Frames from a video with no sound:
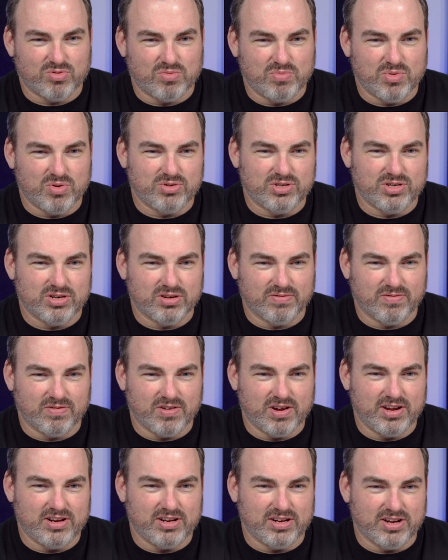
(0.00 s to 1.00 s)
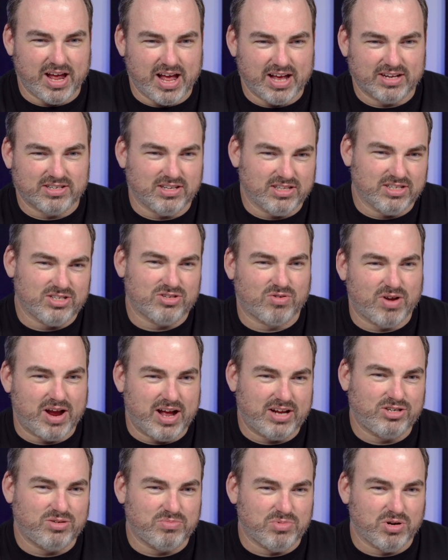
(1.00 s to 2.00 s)
the remote to your friend and you accidentally
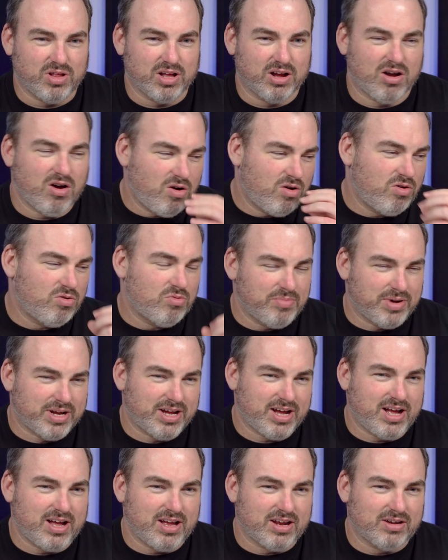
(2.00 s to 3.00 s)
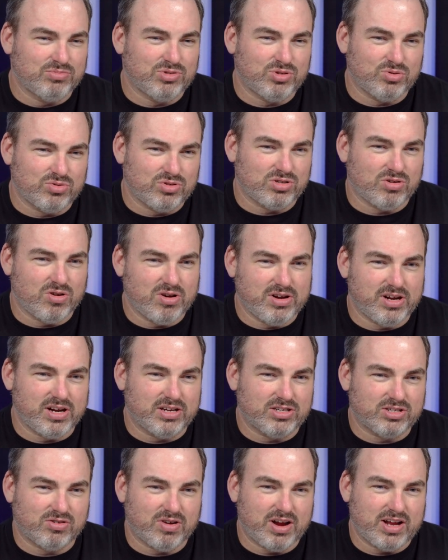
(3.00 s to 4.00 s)
scratch him. You're like, oh my God, I'm so sorry. Did I
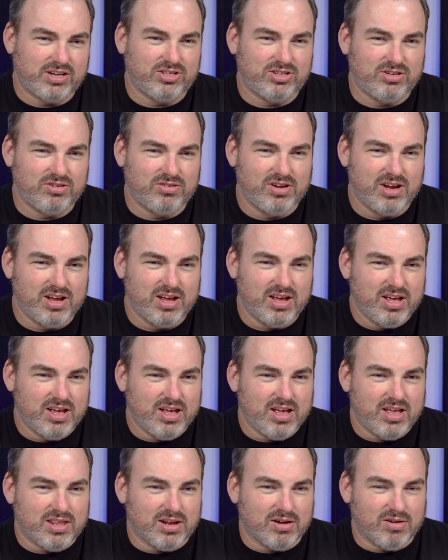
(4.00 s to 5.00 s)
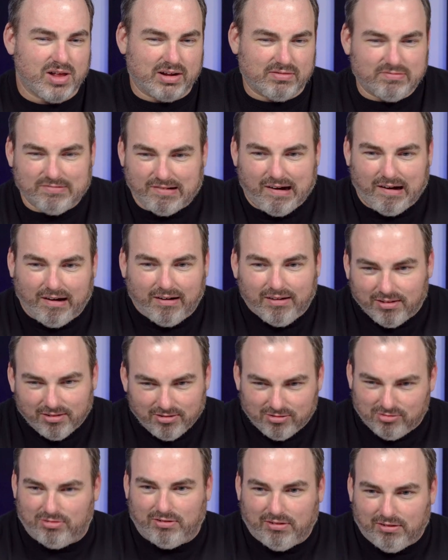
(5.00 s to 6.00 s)
scratch you? And they're like,
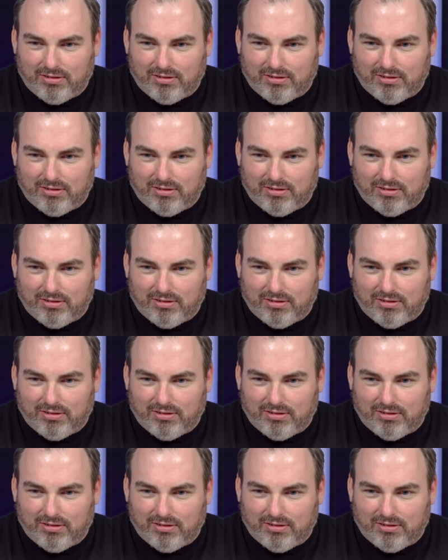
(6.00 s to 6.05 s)
wow.